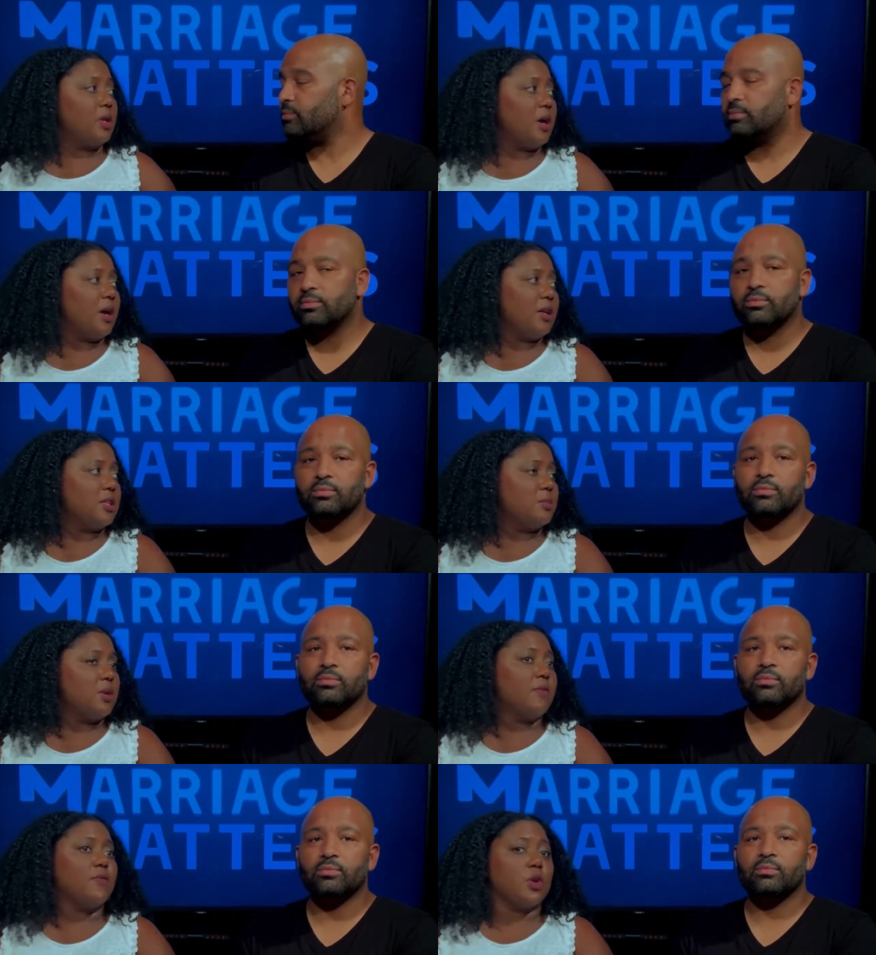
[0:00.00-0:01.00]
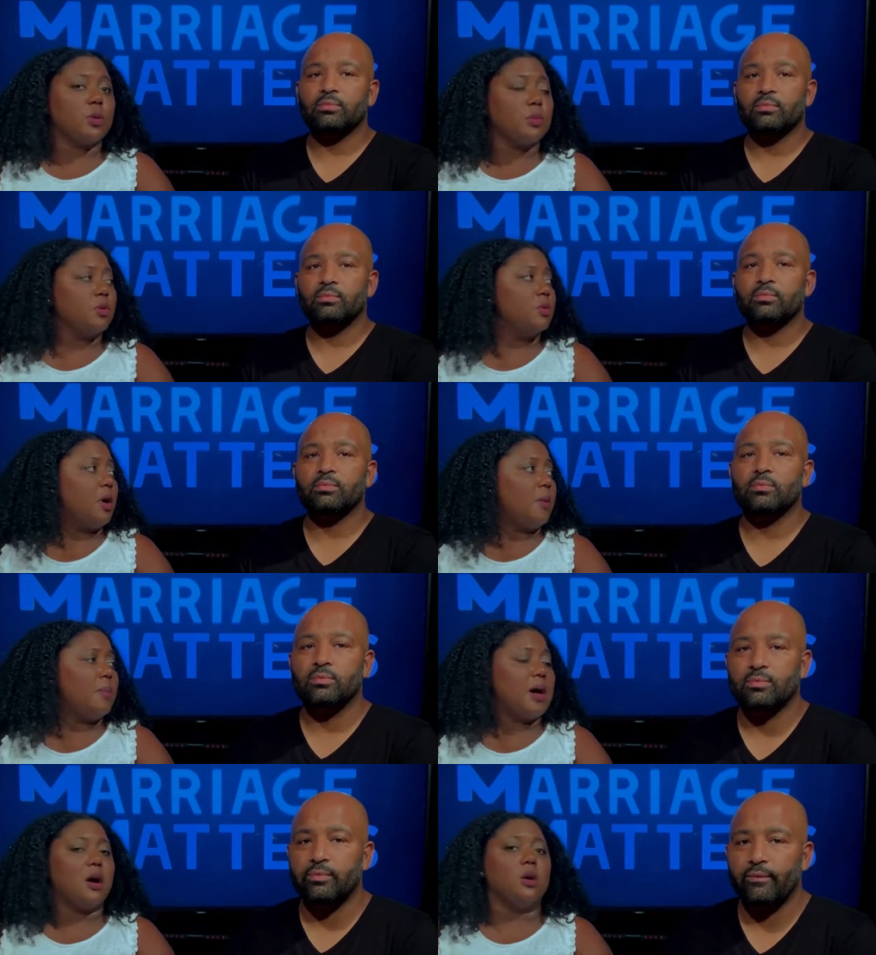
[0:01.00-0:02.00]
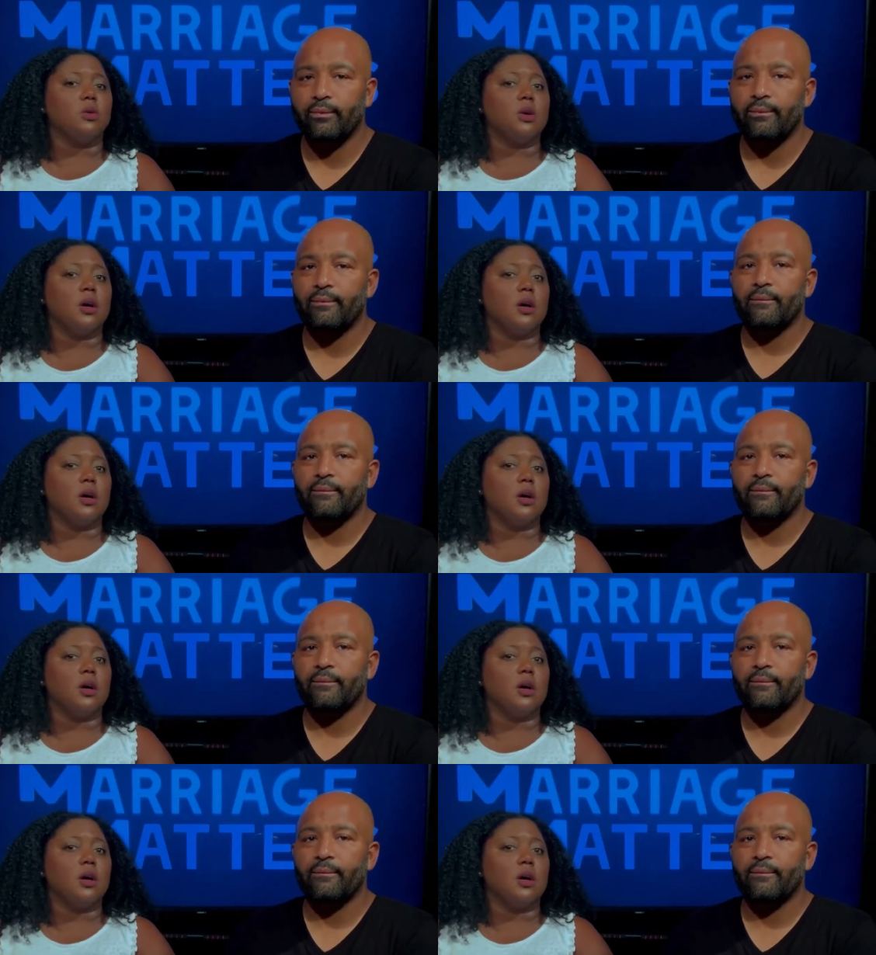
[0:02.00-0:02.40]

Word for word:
Speaker 1: and honest, being verbal about.